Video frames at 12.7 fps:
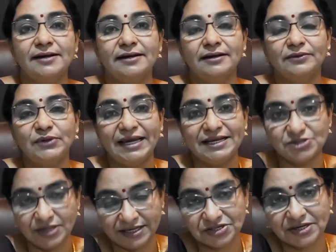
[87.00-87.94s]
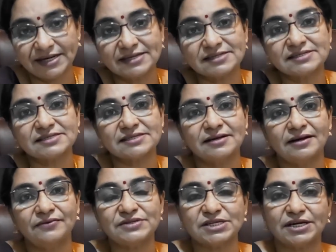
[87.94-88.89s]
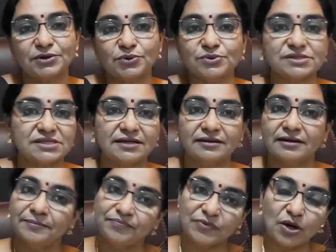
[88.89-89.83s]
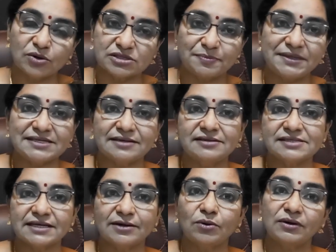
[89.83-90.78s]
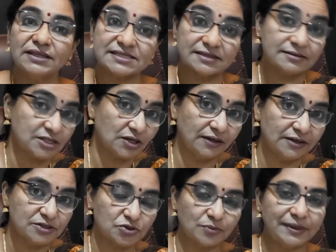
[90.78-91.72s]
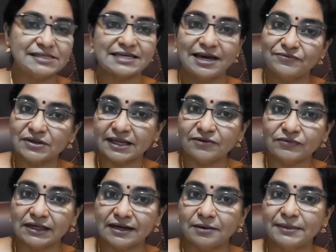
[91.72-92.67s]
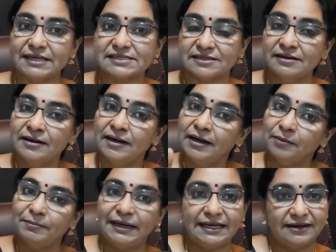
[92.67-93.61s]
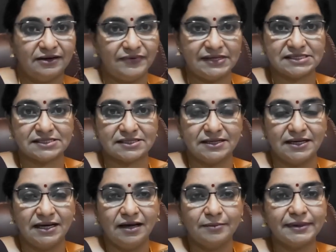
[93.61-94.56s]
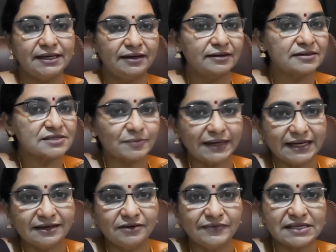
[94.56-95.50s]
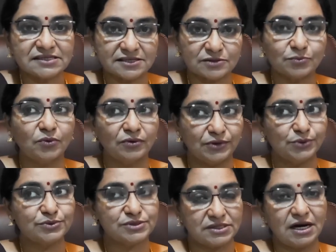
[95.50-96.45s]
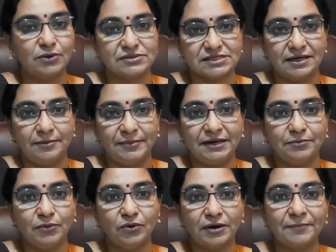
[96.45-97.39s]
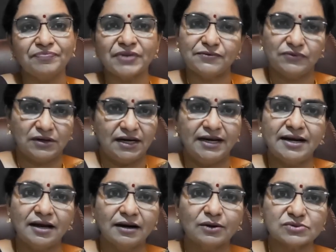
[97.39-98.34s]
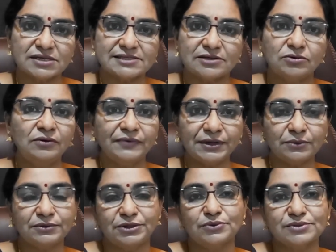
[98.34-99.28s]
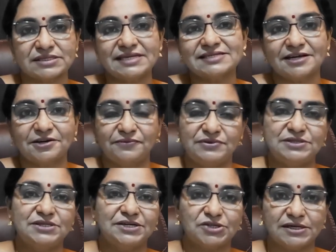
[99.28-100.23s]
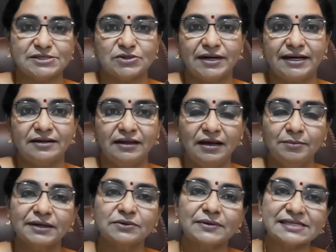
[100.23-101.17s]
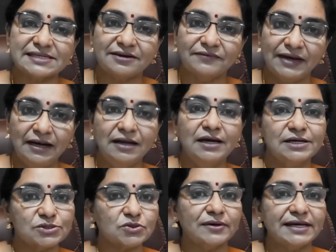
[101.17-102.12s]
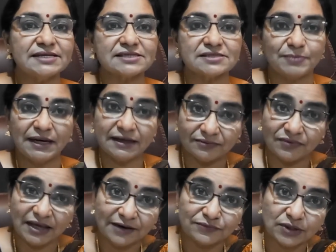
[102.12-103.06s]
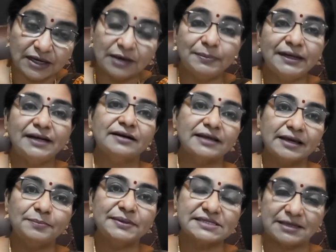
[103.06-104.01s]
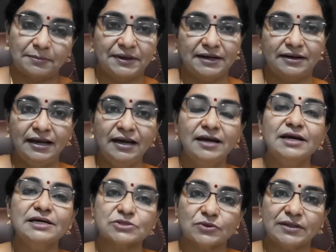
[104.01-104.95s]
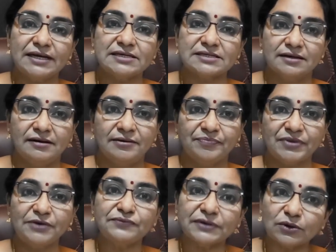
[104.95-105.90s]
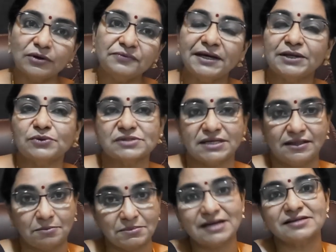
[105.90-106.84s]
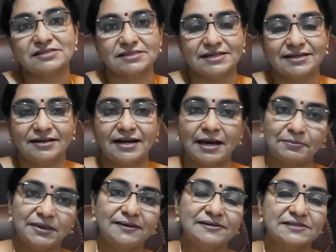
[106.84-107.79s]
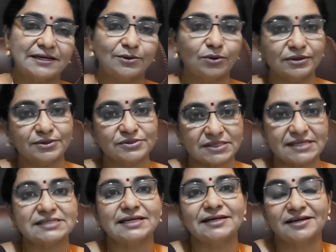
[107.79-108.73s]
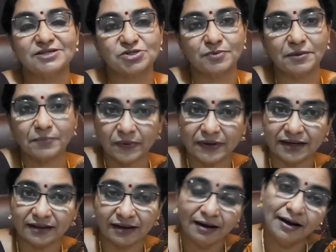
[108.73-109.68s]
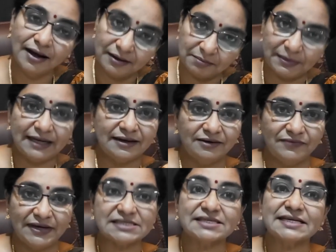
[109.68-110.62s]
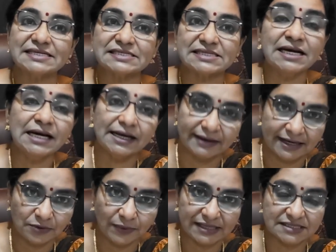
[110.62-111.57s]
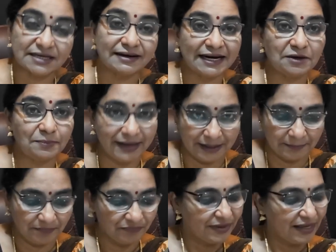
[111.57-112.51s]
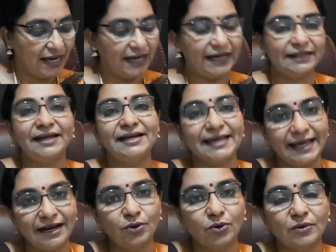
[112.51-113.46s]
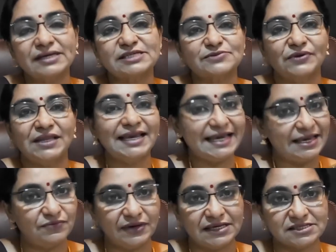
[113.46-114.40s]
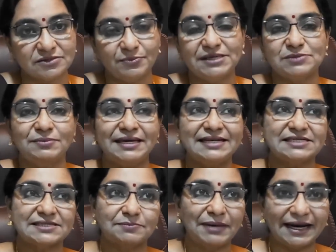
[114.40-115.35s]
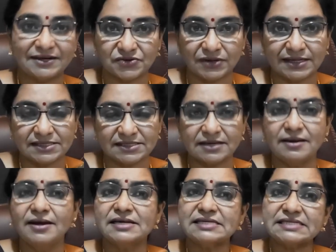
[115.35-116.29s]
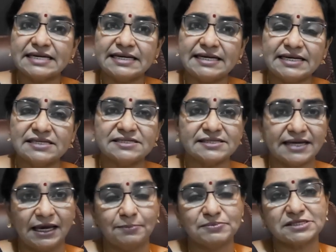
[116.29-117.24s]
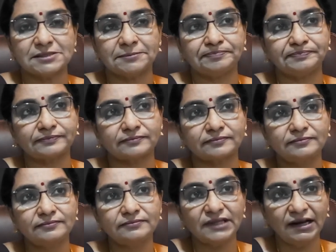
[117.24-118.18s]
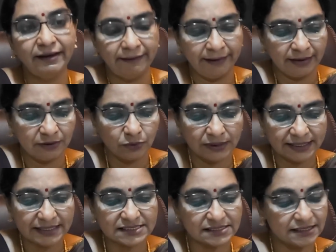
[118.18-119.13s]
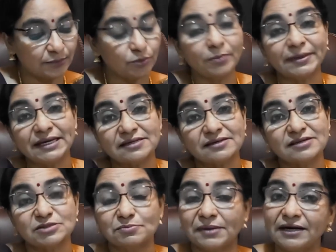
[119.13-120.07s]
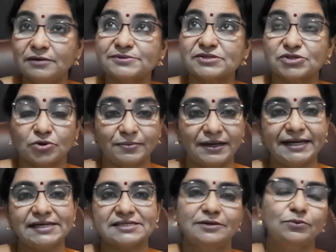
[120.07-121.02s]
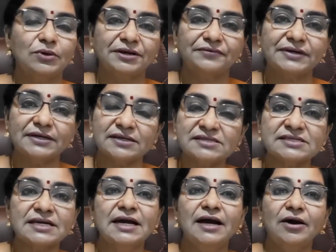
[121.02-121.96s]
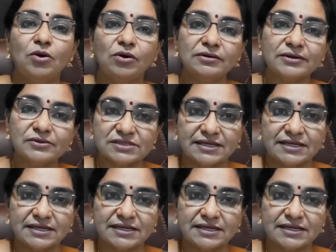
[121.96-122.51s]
the injections which are used in the hospitals, and all the surgical instruments, everything will come as the medical waste. But here this medical waste is more used more for in our houses and all. We don't use these kind of injections or anything, but once in a while. So it is, but we have to keep it and keep it separately, so that if at all we are using the masks and the napkins and all those things, that has to be put in the medical waste, that is the red waste, red bin. And then yellow is for the e-waste, which means batteries, CDs, tapes, and what else, thermometers, bulbs, tube lights, and whatever it is, all those